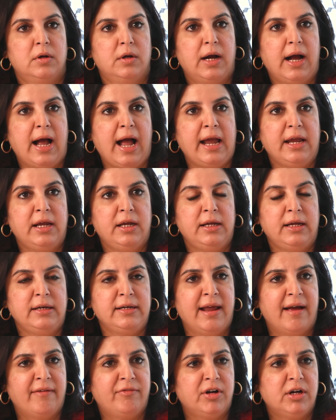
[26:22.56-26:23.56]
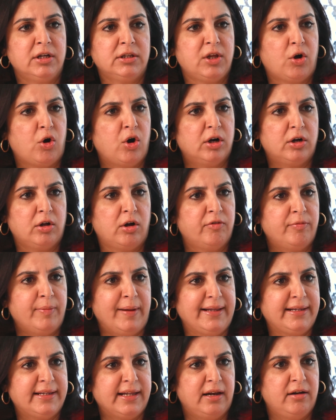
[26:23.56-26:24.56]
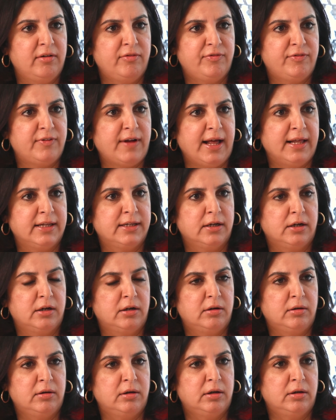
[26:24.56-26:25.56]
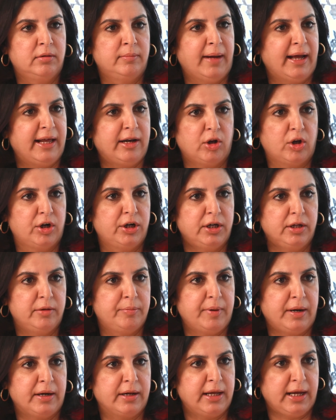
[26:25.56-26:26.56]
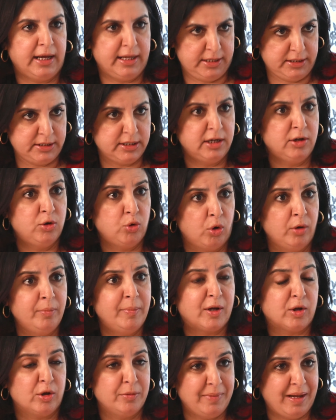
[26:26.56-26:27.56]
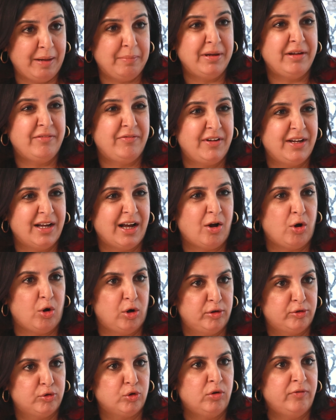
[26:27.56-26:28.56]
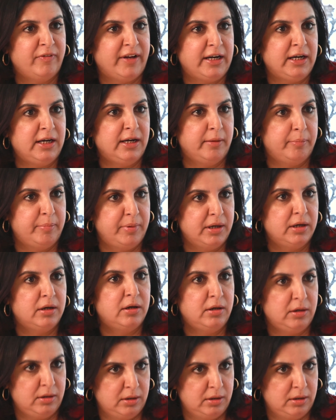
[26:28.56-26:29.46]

I never thought of myself as a minority, Pragya. I still don't, because maybe we are also very liberal.